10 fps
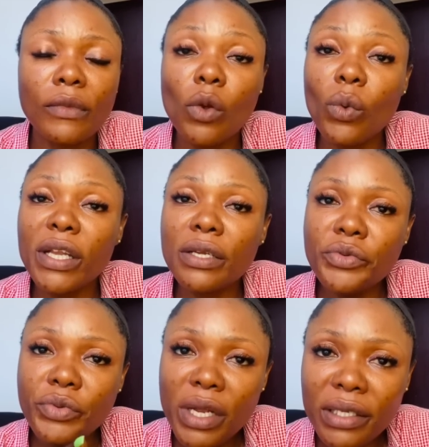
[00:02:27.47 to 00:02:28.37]
when they
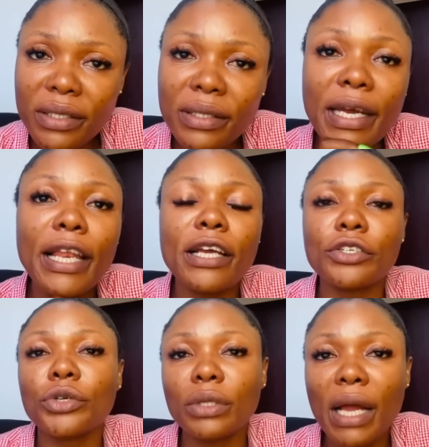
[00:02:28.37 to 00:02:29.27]
rigged the
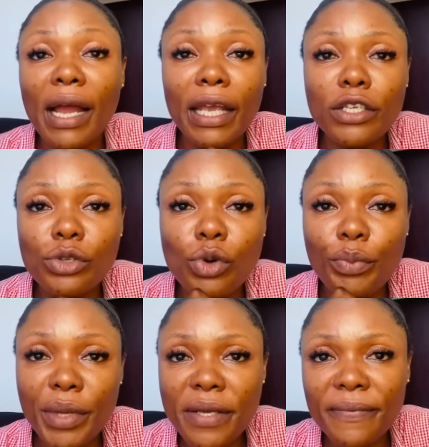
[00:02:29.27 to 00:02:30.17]
election against
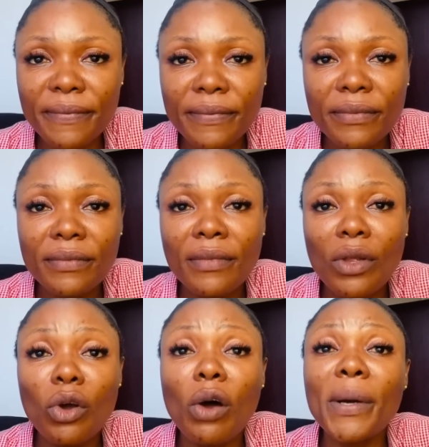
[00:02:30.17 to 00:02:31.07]
Obi.
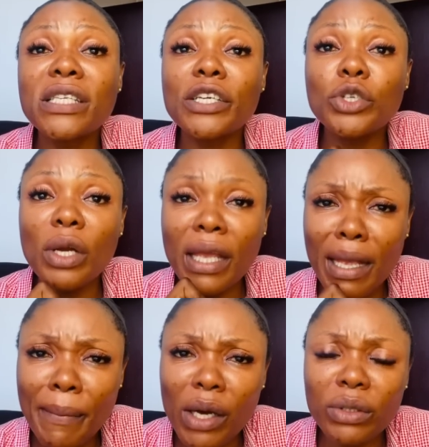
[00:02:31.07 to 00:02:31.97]
Obasanjo
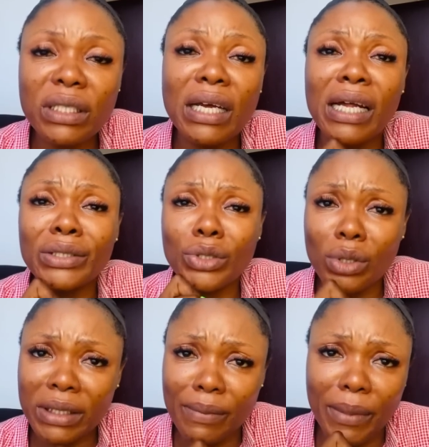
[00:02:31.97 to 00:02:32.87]
came out and
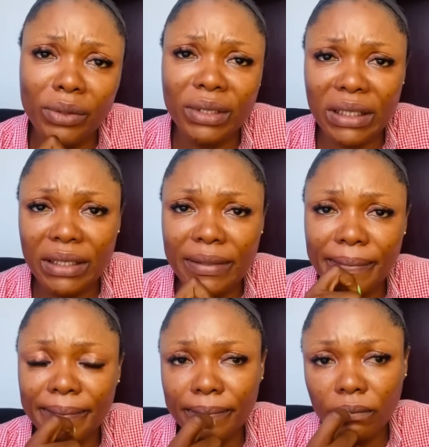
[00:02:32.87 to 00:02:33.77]
talked about it.
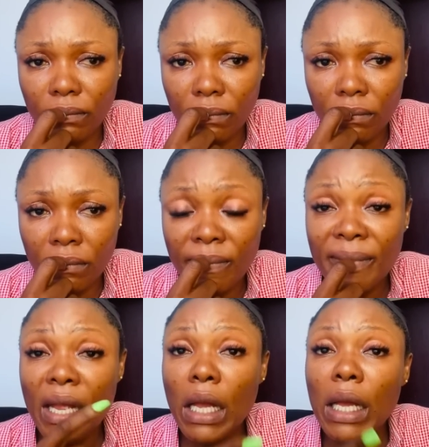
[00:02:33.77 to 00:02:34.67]

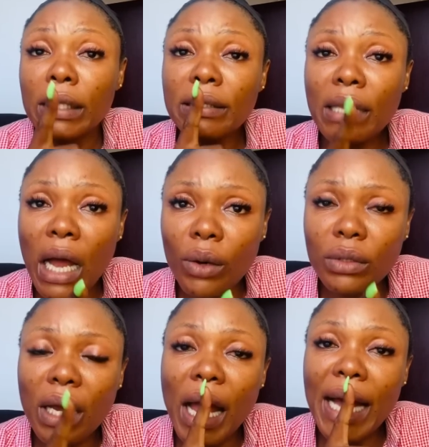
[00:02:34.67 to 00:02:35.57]

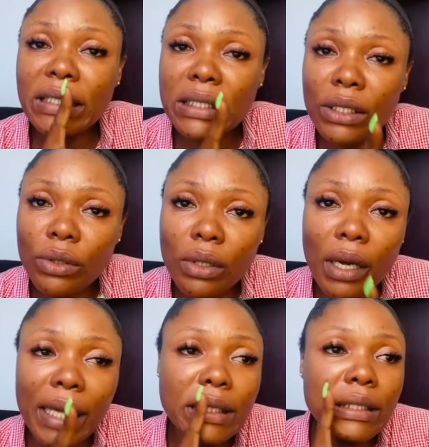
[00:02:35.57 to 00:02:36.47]
Now,
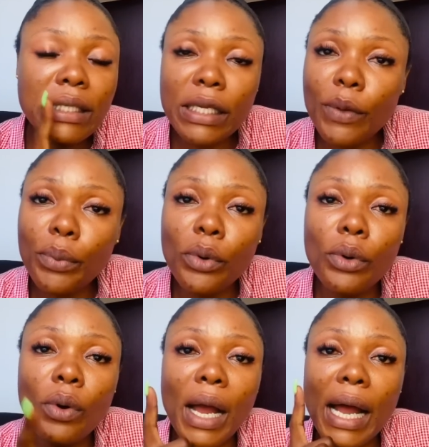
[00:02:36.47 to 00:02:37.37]

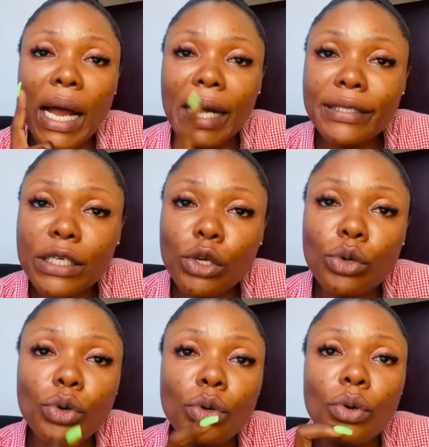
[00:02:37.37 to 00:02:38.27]
Tinubu,
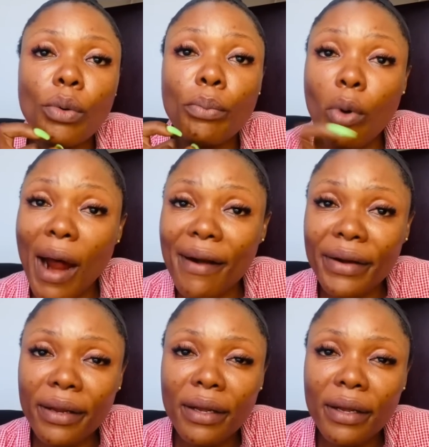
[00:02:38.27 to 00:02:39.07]
Atiku, Buhari,